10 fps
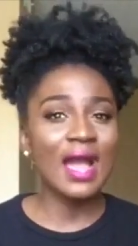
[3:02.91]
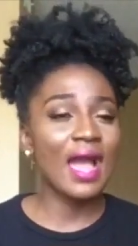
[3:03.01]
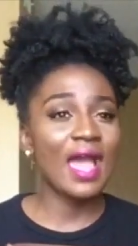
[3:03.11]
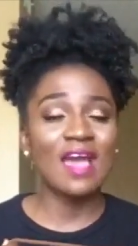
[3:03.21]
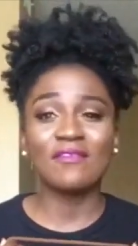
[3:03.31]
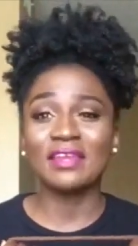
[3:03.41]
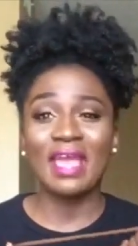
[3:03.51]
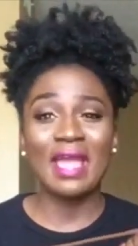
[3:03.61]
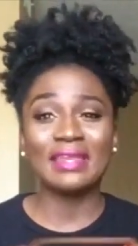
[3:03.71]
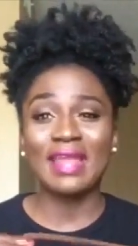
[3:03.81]
I haven't
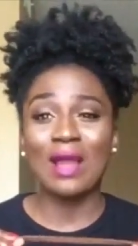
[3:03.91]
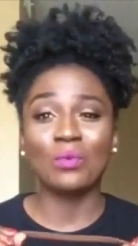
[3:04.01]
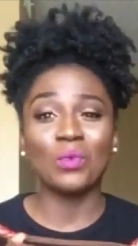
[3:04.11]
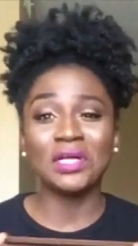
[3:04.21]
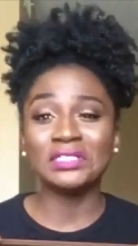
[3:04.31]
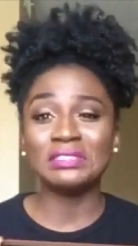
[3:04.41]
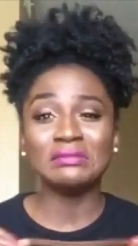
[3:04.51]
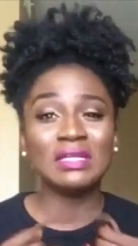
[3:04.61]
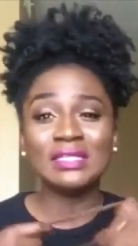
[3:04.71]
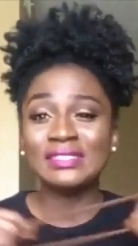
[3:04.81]
had not
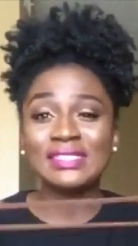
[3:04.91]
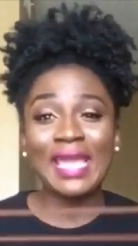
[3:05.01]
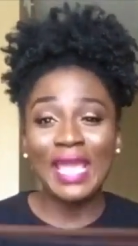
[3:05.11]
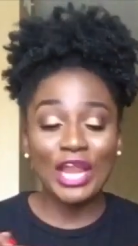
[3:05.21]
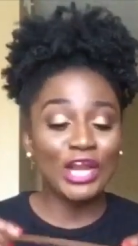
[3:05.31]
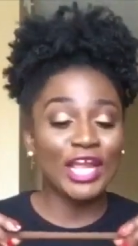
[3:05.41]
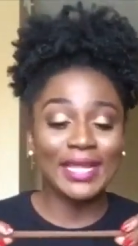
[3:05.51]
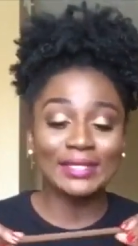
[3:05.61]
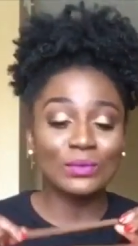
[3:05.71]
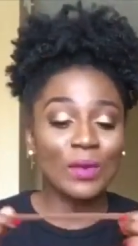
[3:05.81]
one tear
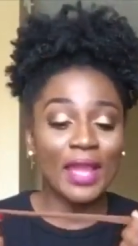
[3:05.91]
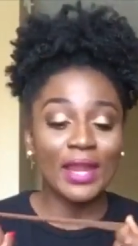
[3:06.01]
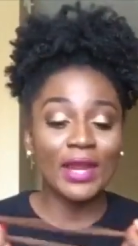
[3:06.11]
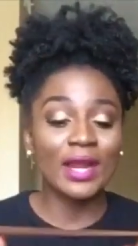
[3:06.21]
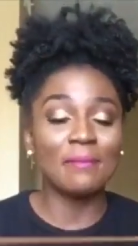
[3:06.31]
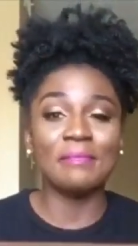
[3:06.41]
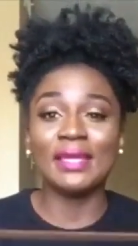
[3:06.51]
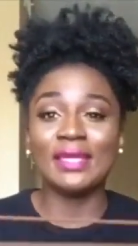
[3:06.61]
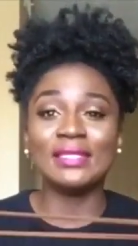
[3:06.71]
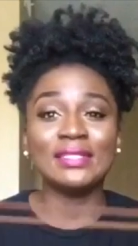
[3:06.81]
anywhere. I
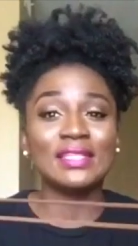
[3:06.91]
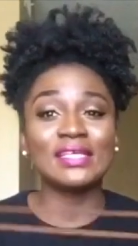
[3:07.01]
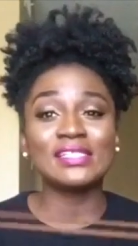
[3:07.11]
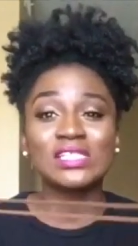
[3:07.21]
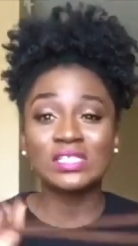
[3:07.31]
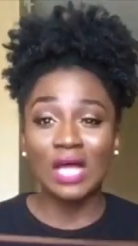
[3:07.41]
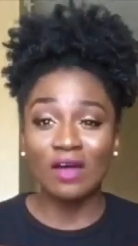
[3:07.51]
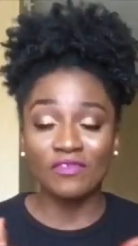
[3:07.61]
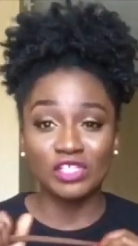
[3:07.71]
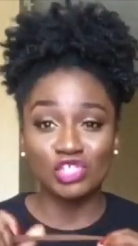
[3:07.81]
mean, this
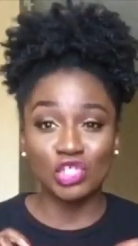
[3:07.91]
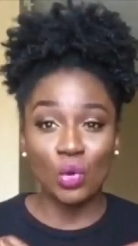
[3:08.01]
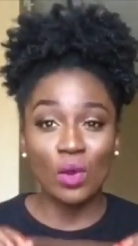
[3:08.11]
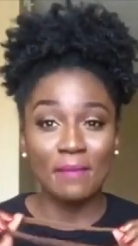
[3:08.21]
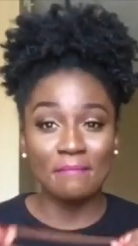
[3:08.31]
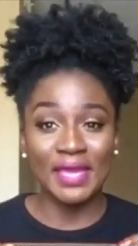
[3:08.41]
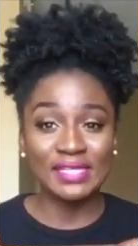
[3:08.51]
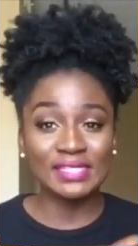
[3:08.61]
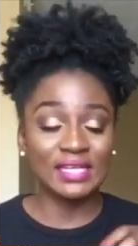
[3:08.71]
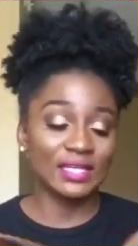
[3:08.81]
stuff is so
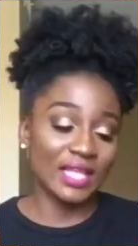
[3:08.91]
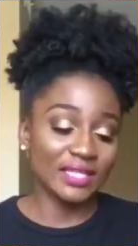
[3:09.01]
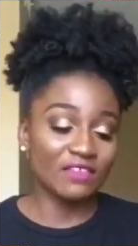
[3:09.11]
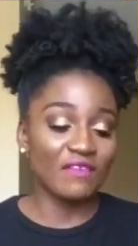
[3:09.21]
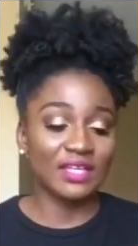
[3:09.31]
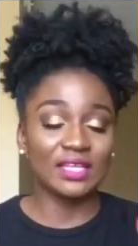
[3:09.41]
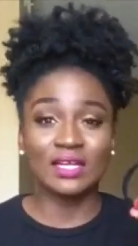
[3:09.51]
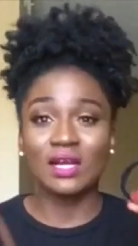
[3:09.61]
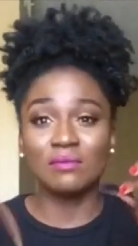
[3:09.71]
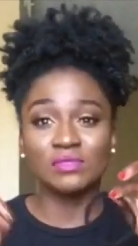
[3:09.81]
amazing. And I like the fact that
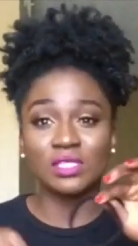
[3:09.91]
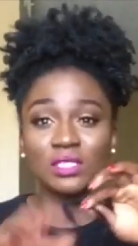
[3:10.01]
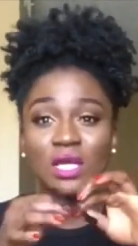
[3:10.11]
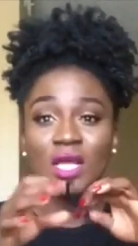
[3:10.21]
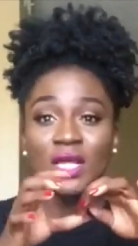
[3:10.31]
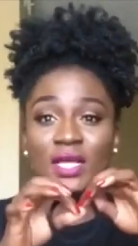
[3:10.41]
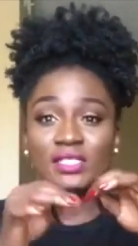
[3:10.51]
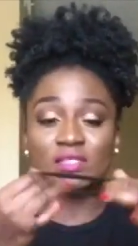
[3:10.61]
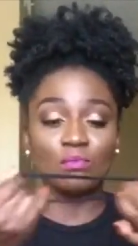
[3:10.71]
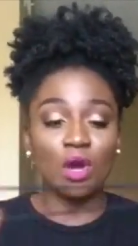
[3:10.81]
it comes in
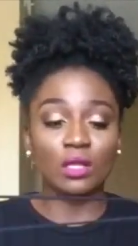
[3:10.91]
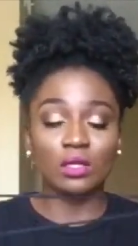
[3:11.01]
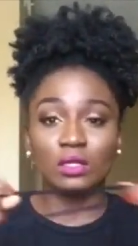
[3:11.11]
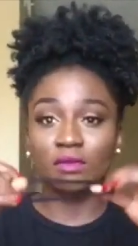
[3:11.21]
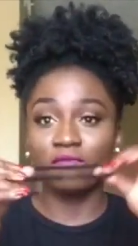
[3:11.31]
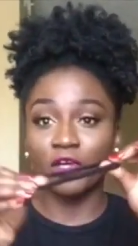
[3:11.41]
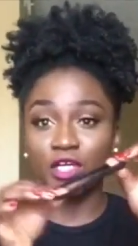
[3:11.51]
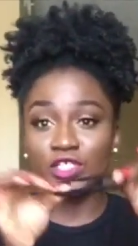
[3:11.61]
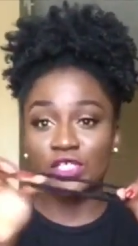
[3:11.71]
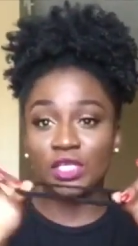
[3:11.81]
a smaller
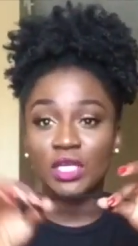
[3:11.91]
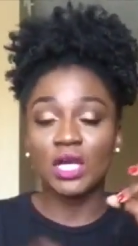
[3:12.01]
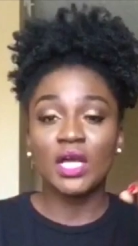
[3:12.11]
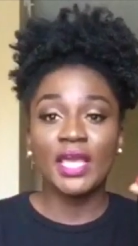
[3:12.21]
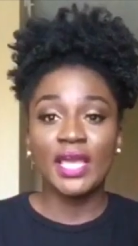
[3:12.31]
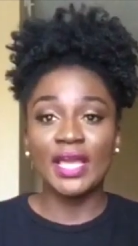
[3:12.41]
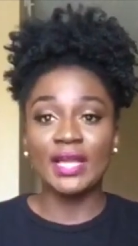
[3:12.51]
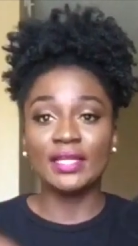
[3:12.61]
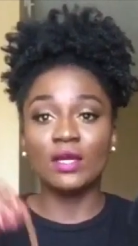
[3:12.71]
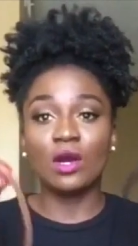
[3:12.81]
version
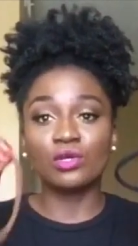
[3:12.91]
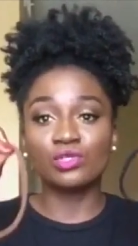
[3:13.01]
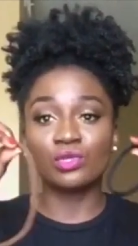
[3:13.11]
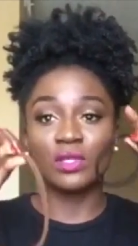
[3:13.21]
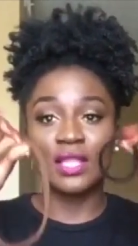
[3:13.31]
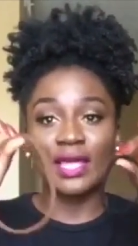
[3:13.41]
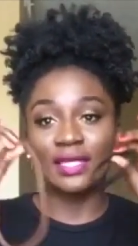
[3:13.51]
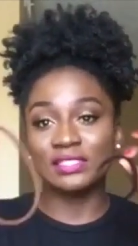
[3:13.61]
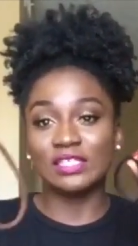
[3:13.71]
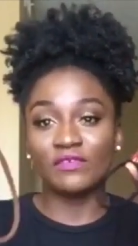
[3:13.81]
and also like
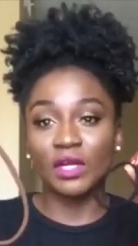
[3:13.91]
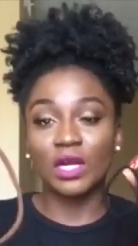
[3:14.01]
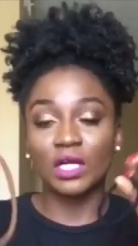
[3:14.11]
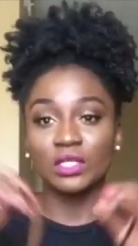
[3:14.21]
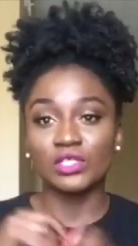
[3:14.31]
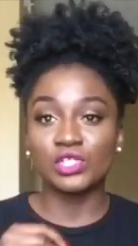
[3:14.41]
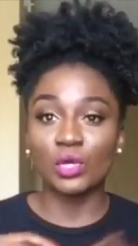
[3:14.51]
in different colors.